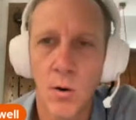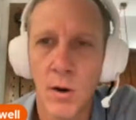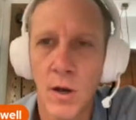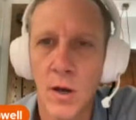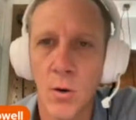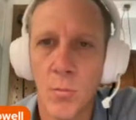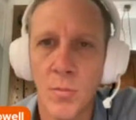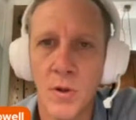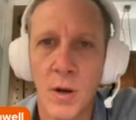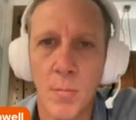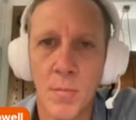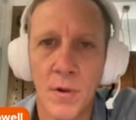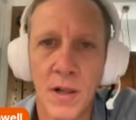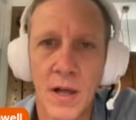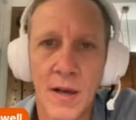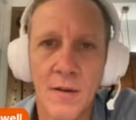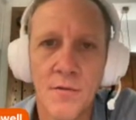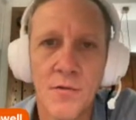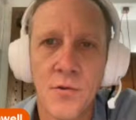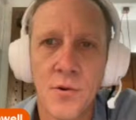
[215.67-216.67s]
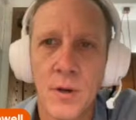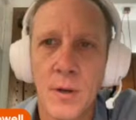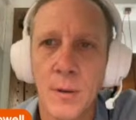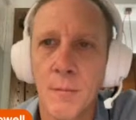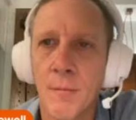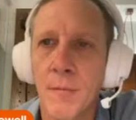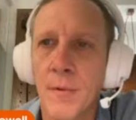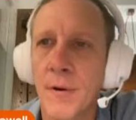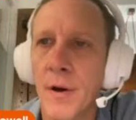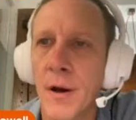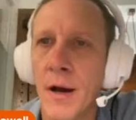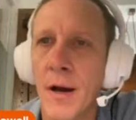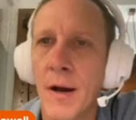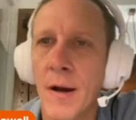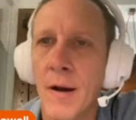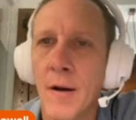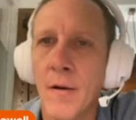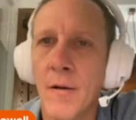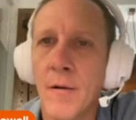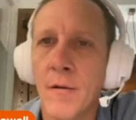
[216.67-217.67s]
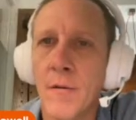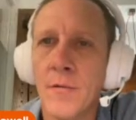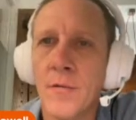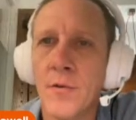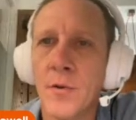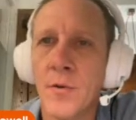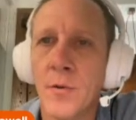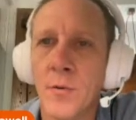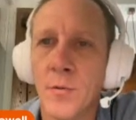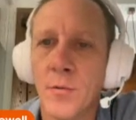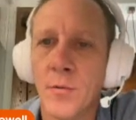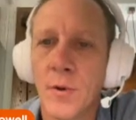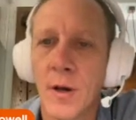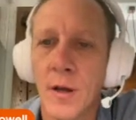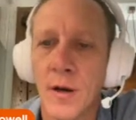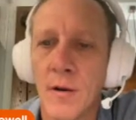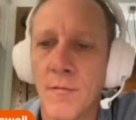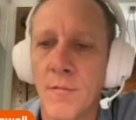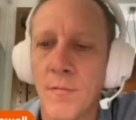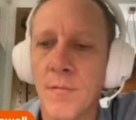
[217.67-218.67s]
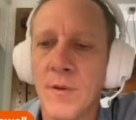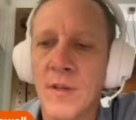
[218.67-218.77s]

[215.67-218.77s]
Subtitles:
I opened up a live stream to kind of